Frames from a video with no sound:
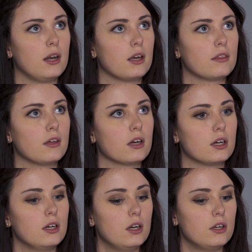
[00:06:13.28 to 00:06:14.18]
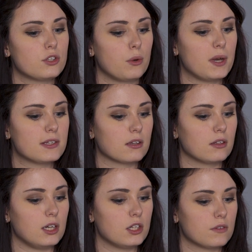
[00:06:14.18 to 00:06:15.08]
and i think so
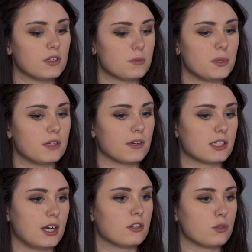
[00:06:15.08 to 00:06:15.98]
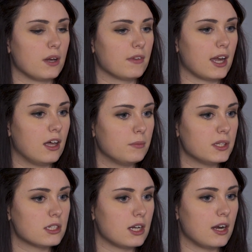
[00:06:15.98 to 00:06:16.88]
basically each of these specific styles so we have like
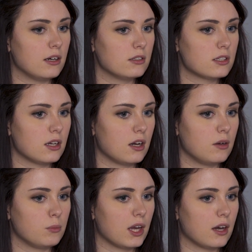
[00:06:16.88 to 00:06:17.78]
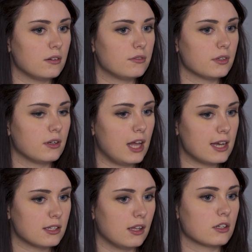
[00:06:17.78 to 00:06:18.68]
element styles um, we have
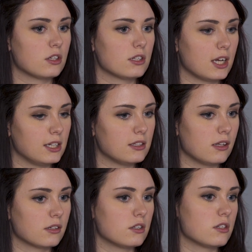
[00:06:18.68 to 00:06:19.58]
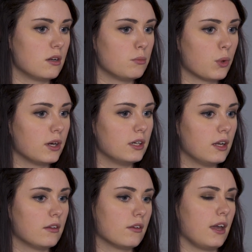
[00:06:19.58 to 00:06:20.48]
class selectors id selectors and important
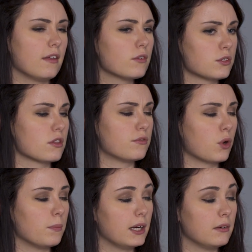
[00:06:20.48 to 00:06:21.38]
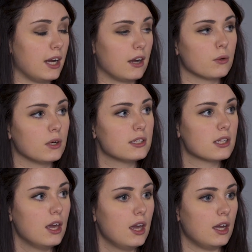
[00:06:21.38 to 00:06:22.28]
and the, i think those are the four main
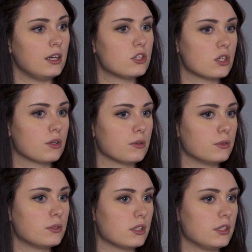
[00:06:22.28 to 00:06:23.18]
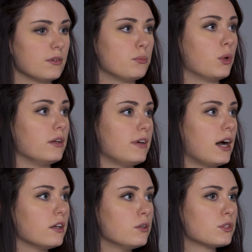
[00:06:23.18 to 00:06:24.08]
categories and each accrues a different point
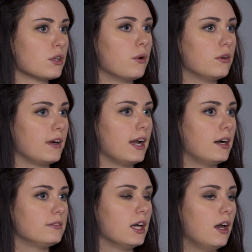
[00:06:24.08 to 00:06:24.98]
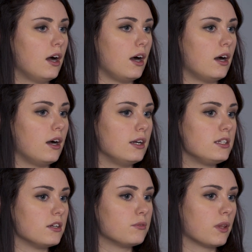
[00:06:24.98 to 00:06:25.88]
value so if i have uh, a
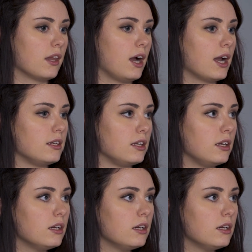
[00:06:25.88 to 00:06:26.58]
div with an id